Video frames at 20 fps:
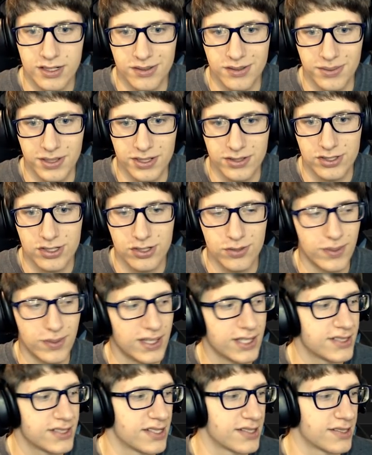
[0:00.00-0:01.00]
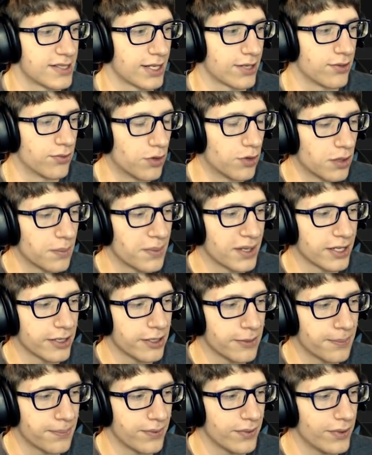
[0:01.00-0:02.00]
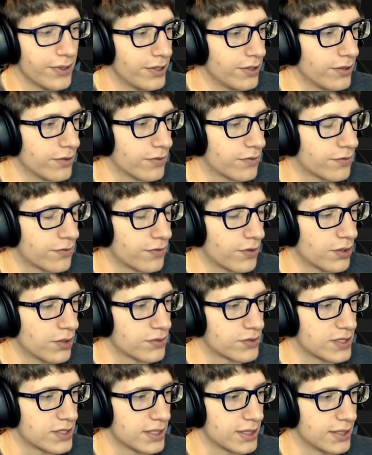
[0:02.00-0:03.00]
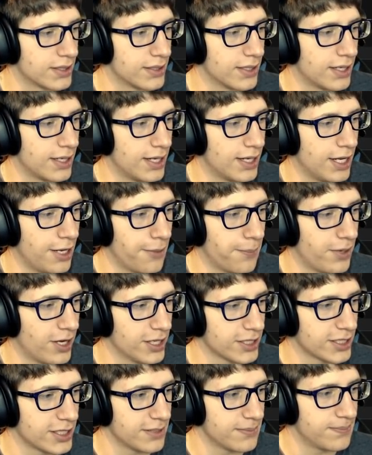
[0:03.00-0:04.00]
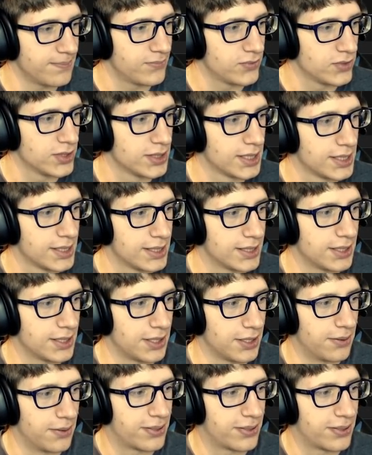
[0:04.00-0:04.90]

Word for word: about two minutes. It's like warming up a frozen hot pocket. Uh,